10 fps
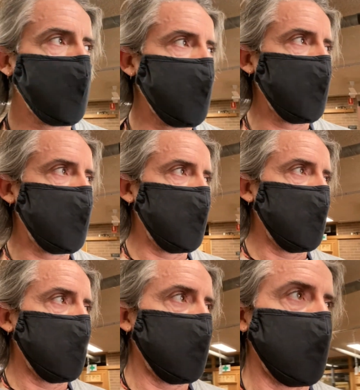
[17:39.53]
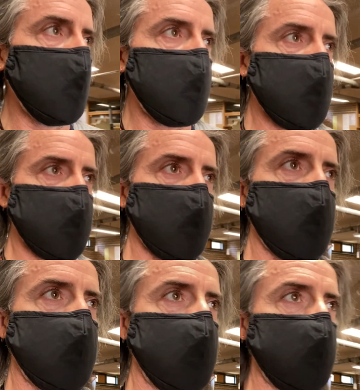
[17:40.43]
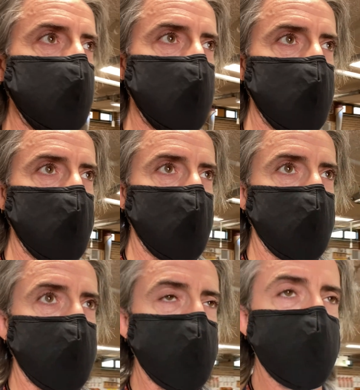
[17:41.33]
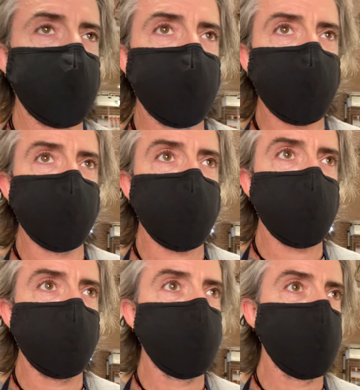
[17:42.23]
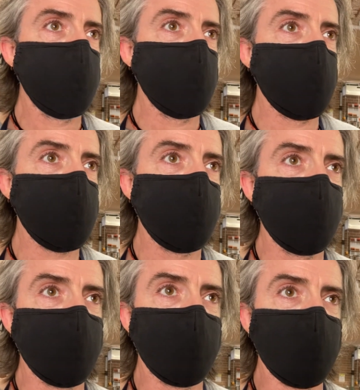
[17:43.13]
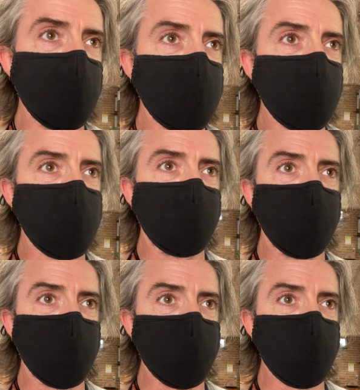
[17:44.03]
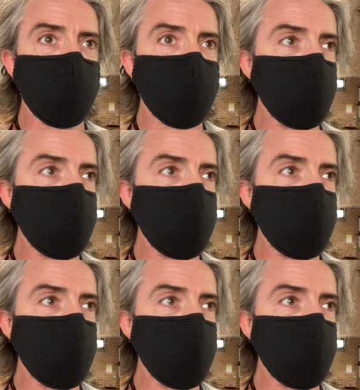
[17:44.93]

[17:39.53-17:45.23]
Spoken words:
I'm going to get some lunch, get some stuff organised. I've got to go get some stuff out of the construction